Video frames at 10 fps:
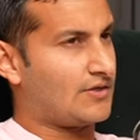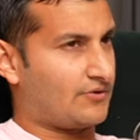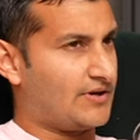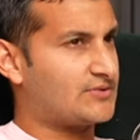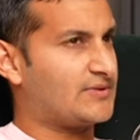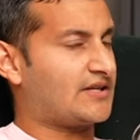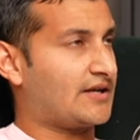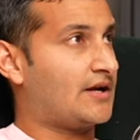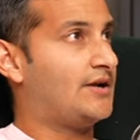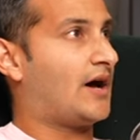Three years. We started
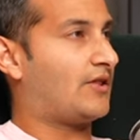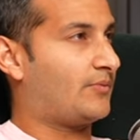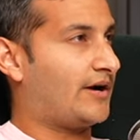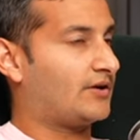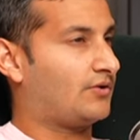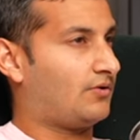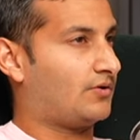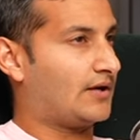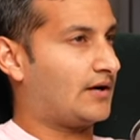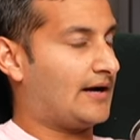another brand
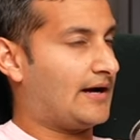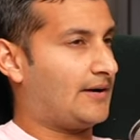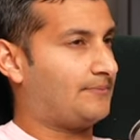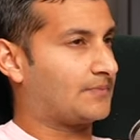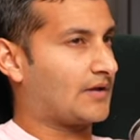called um,